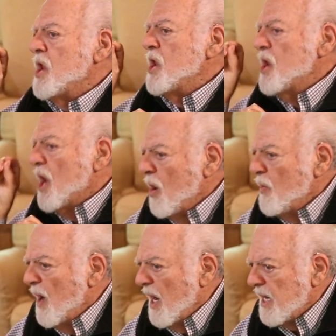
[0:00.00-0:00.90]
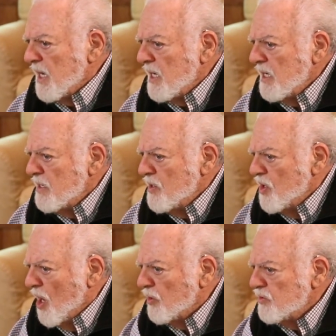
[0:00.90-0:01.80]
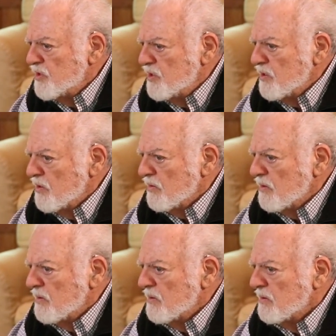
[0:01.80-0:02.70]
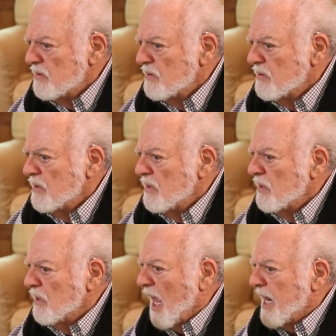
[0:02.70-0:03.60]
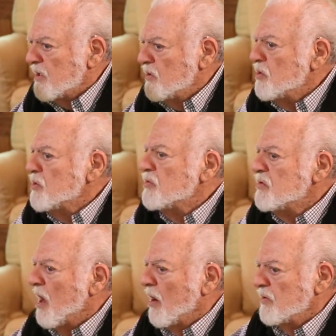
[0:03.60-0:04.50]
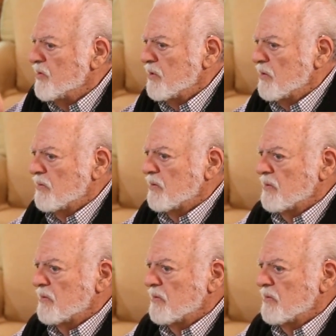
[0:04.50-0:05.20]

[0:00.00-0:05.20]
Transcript: Nobody knows you like you know you.